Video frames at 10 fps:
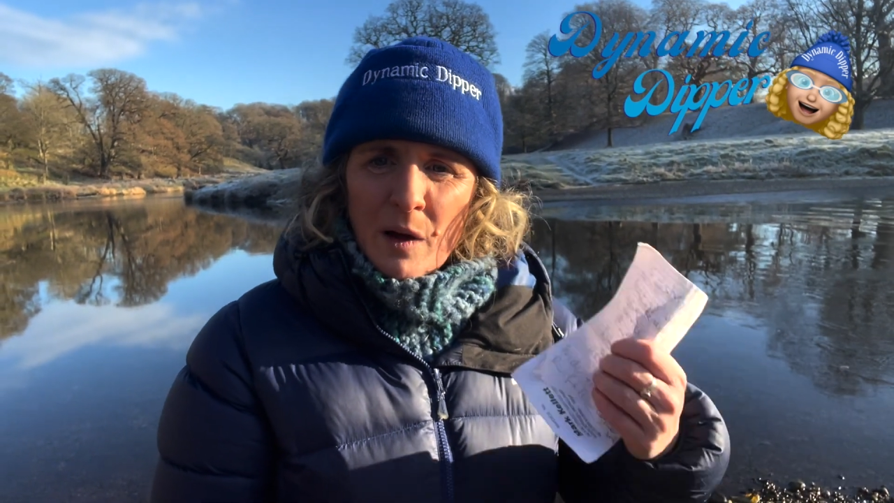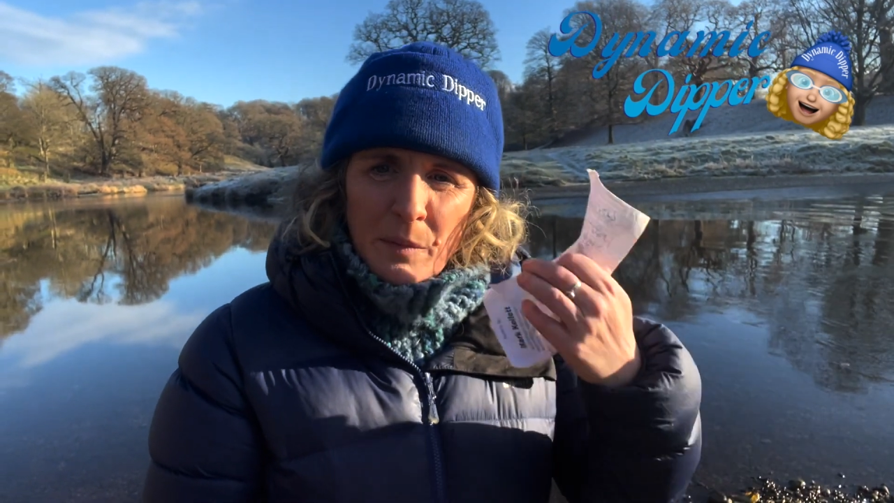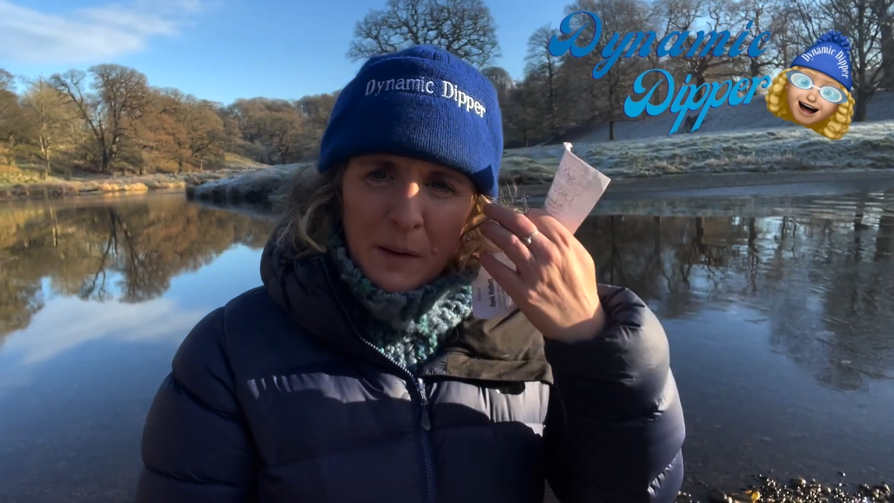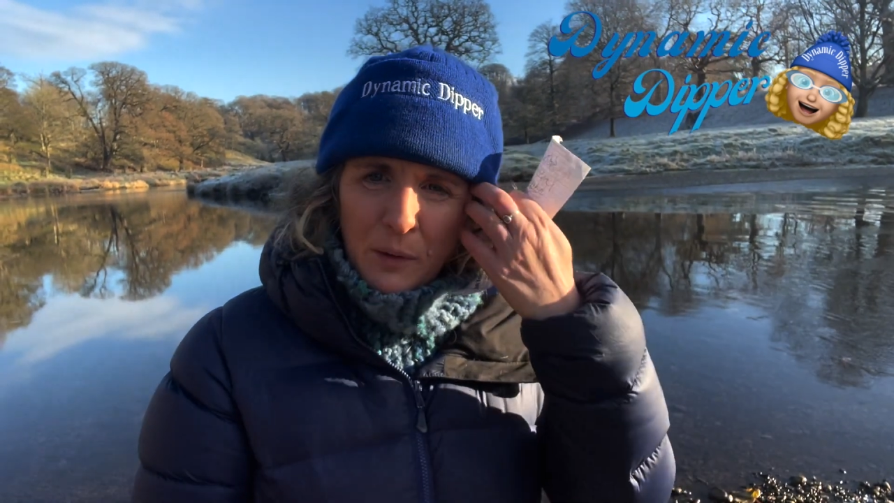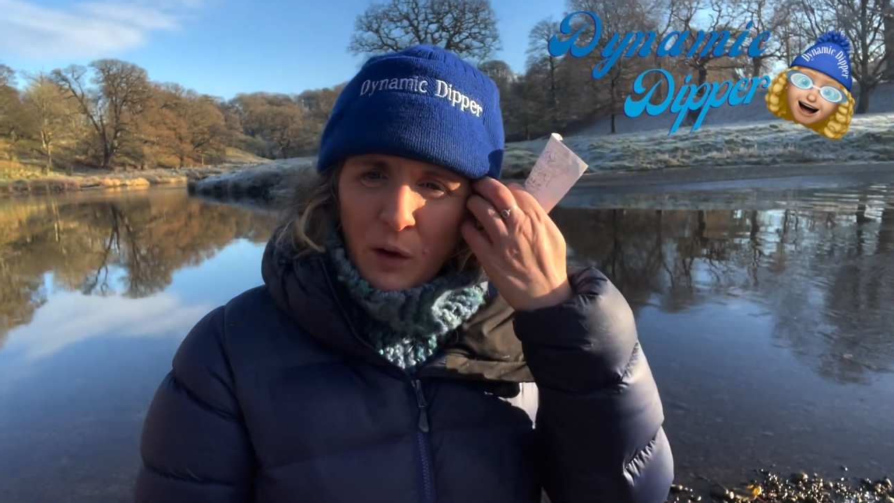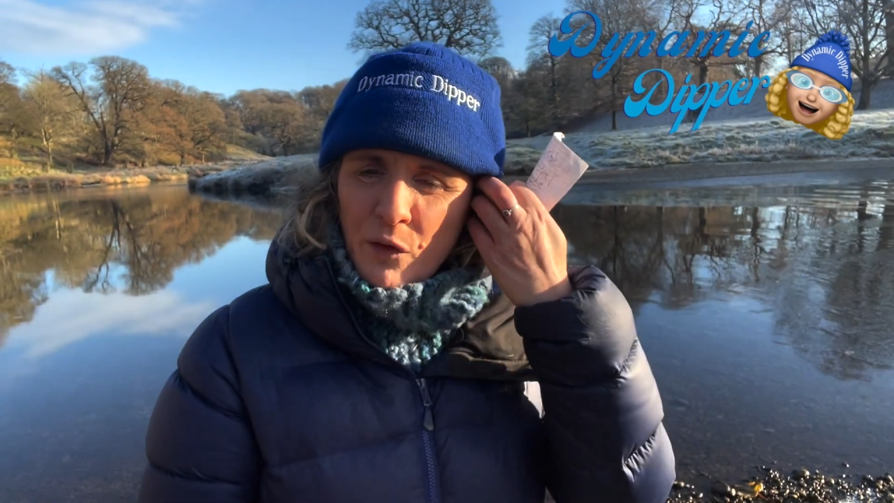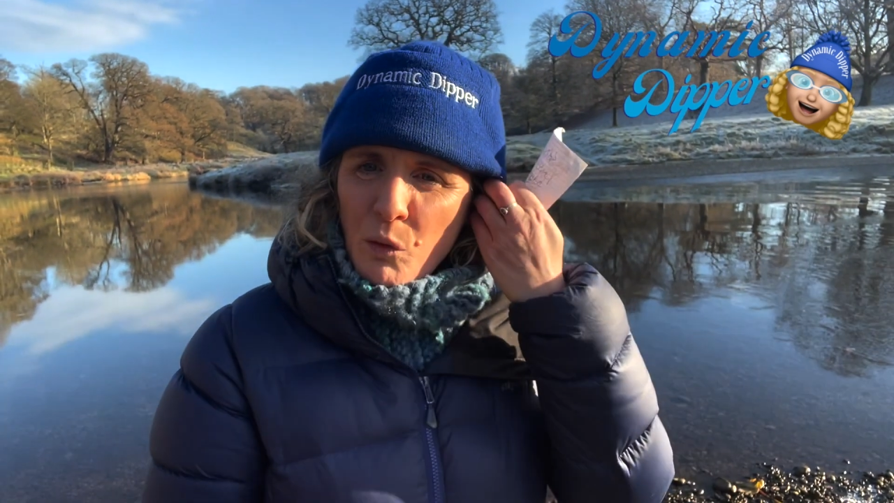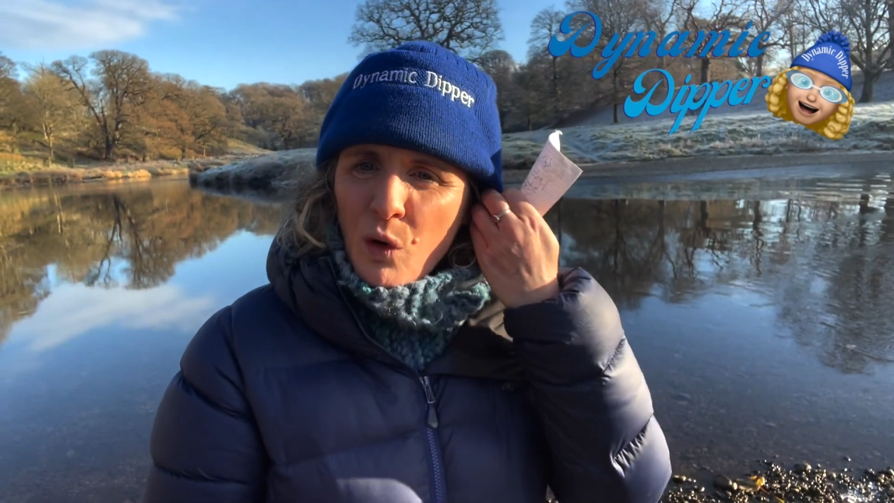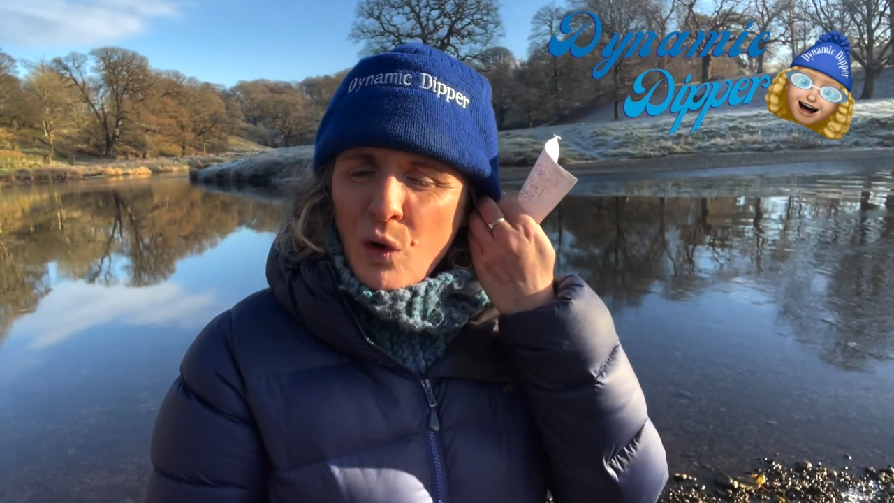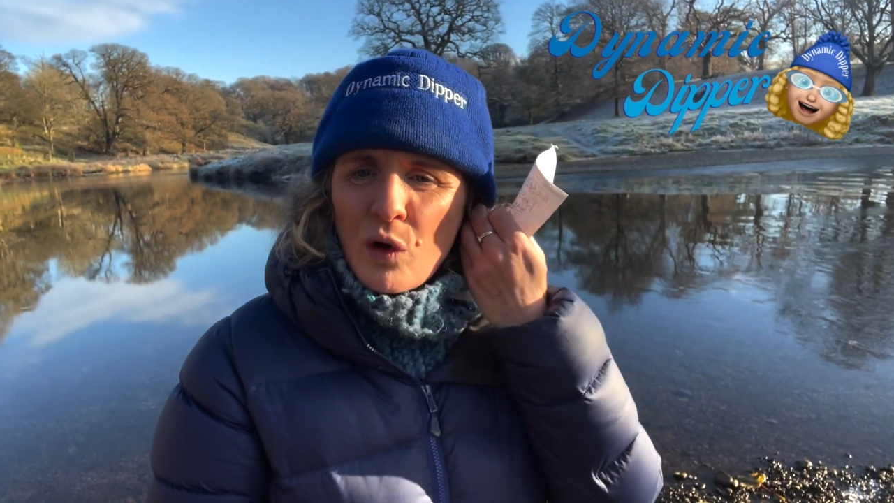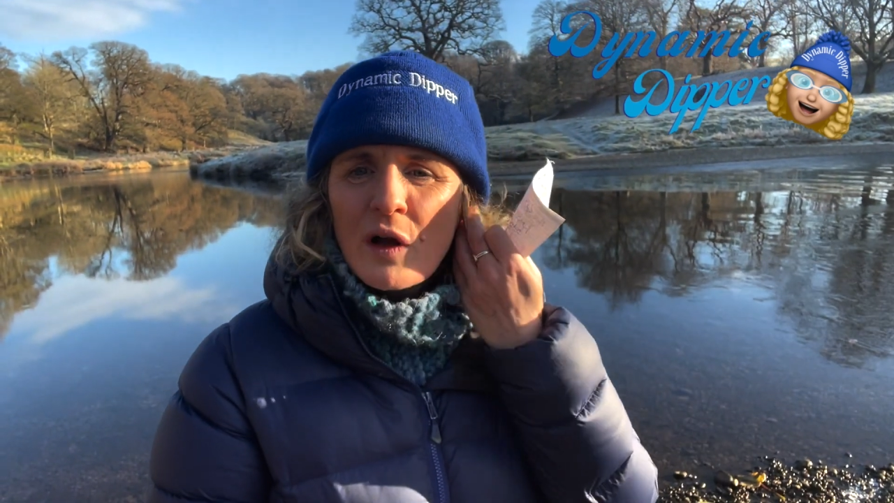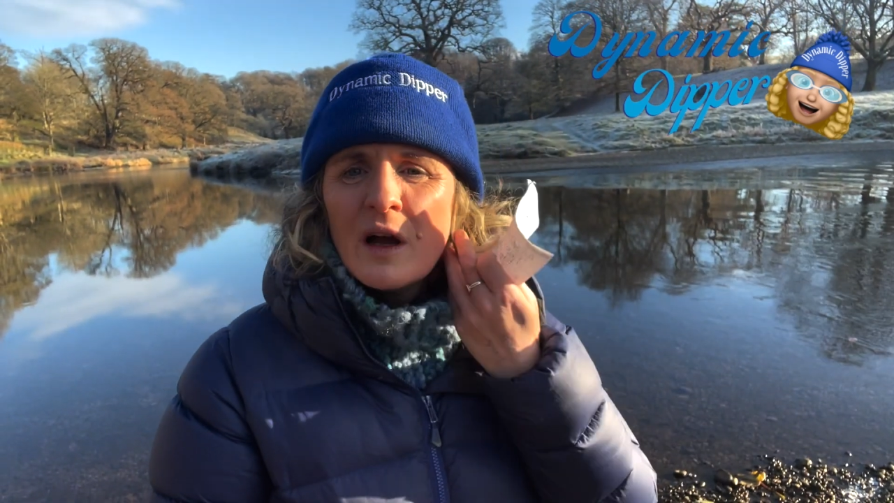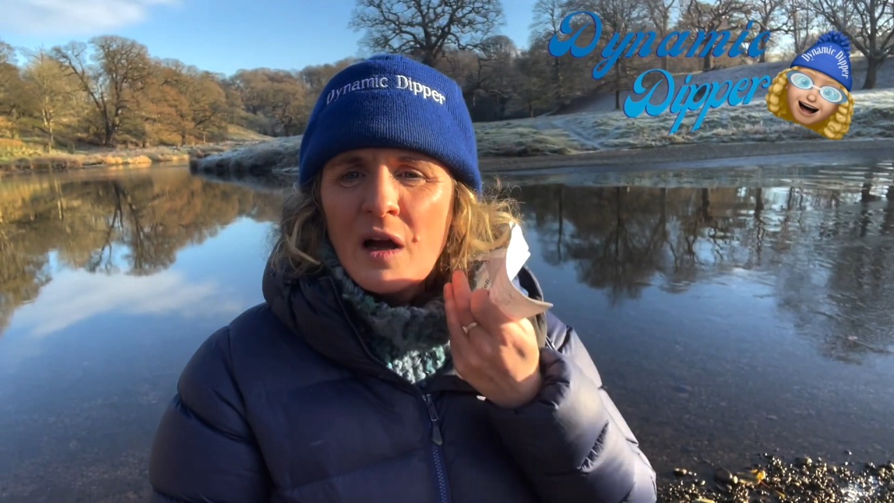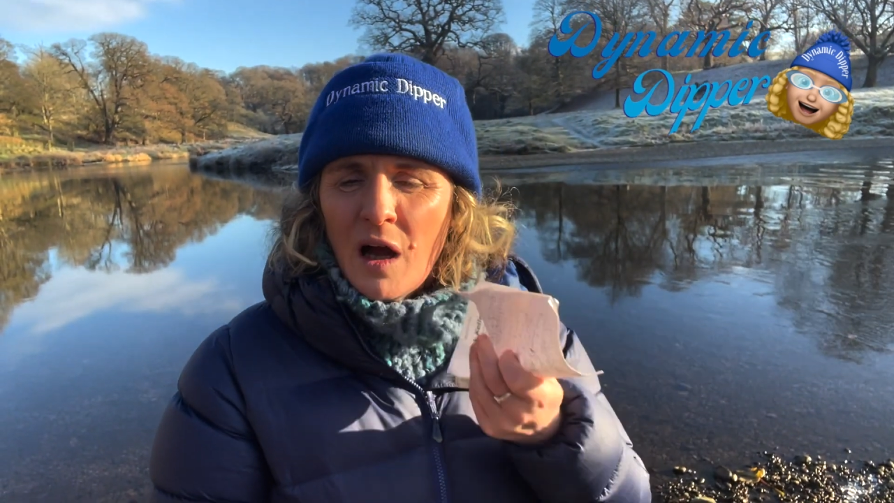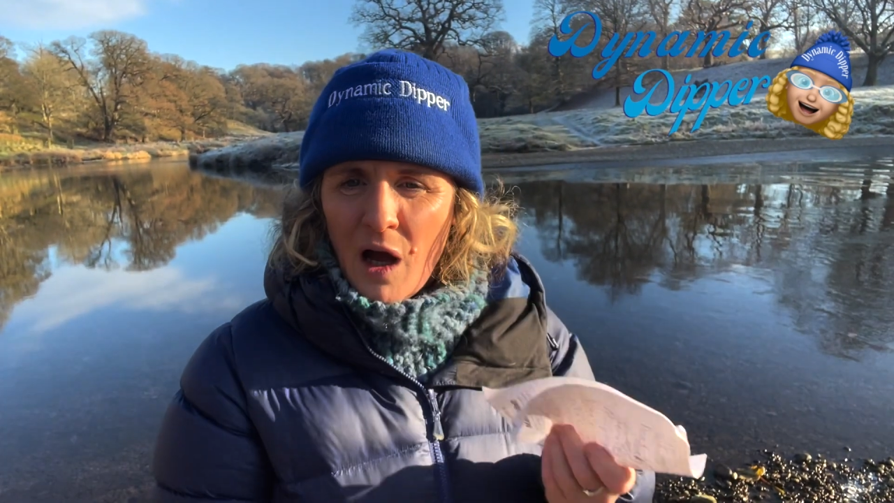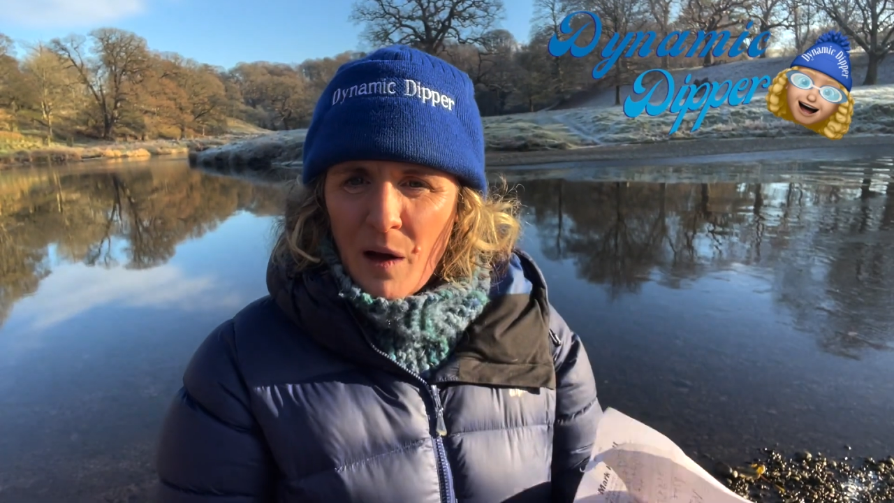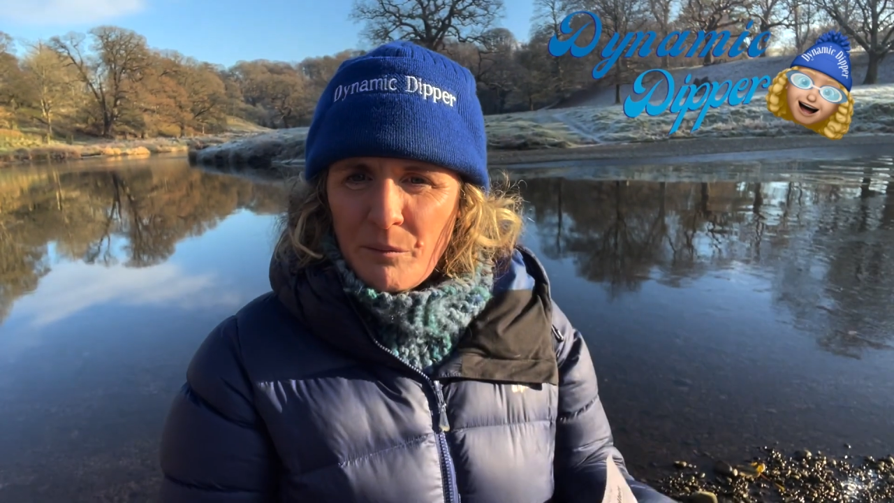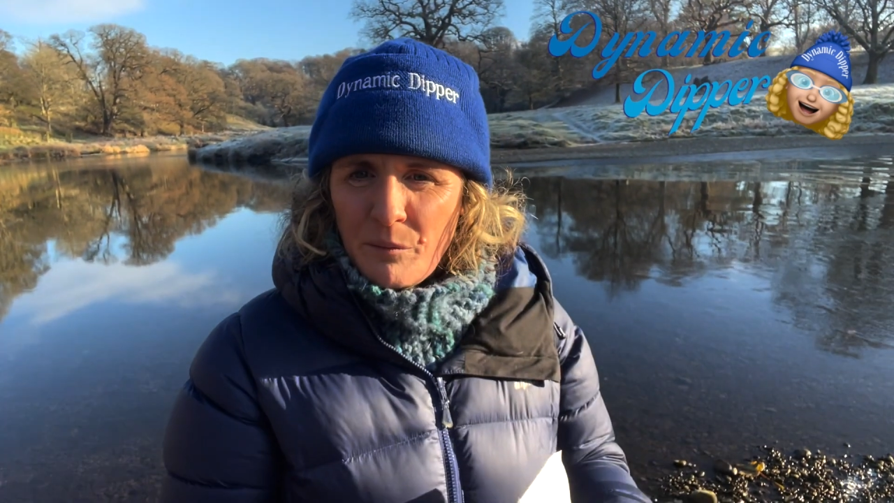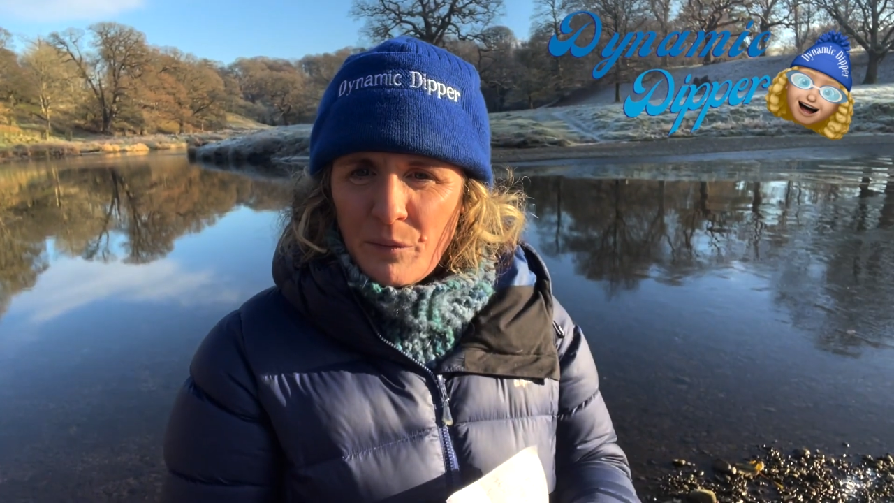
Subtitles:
people on a walk that